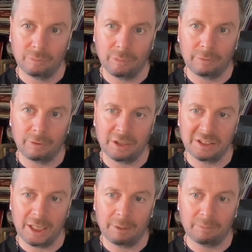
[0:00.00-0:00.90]
but for
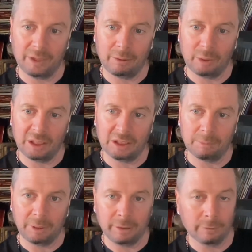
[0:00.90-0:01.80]
this album, they went into
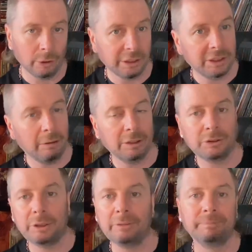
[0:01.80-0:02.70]
Pink Floyd
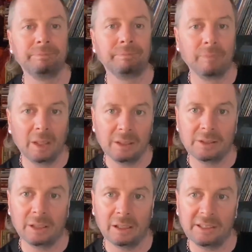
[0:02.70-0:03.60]
territory,
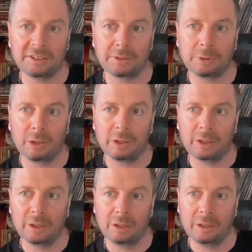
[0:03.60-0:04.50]
sort of classic rock.
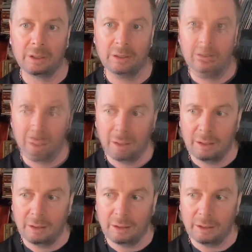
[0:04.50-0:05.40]

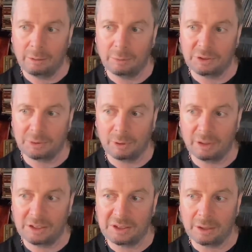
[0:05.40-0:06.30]
It was
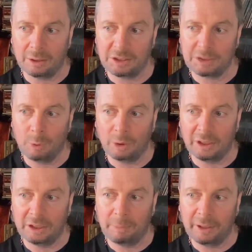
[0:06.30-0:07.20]
released on a small
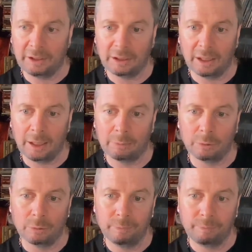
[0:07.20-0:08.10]
independent
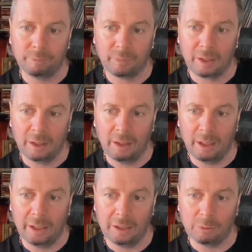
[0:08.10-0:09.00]
label
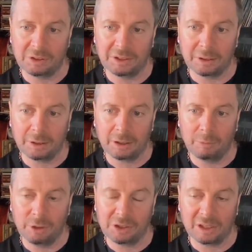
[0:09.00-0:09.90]
and it wasn't
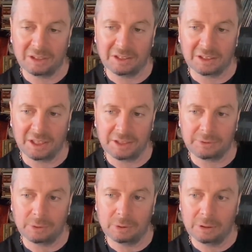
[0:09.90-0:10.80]
commercially successful.